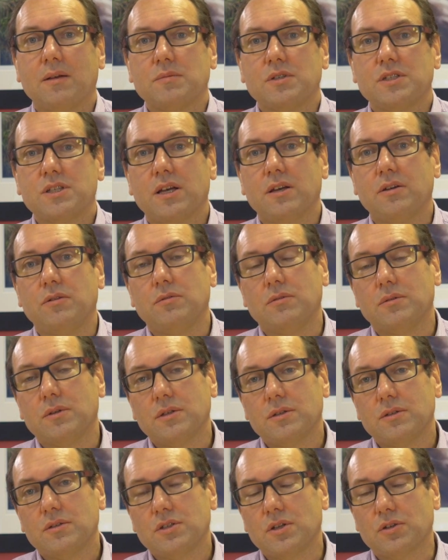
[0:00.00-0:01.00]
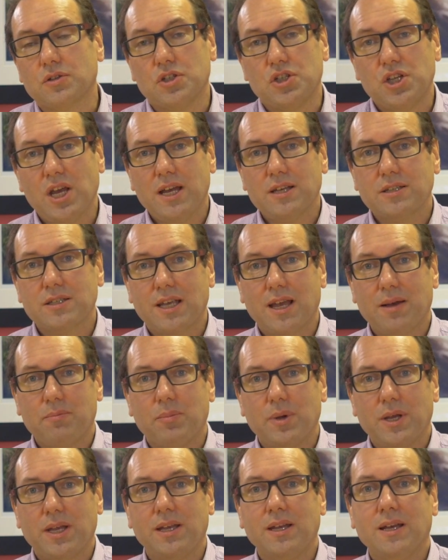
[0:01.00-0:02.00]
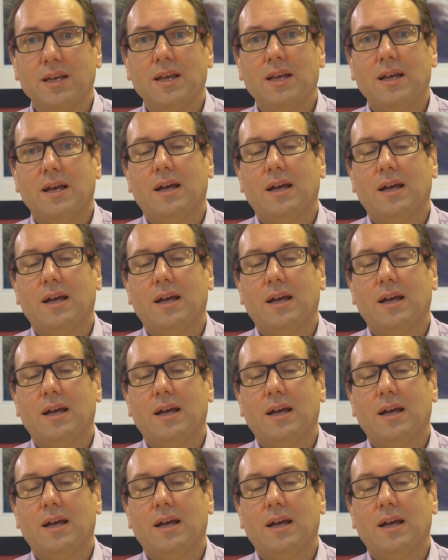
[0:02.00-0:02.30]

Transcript: So stocks and shares can be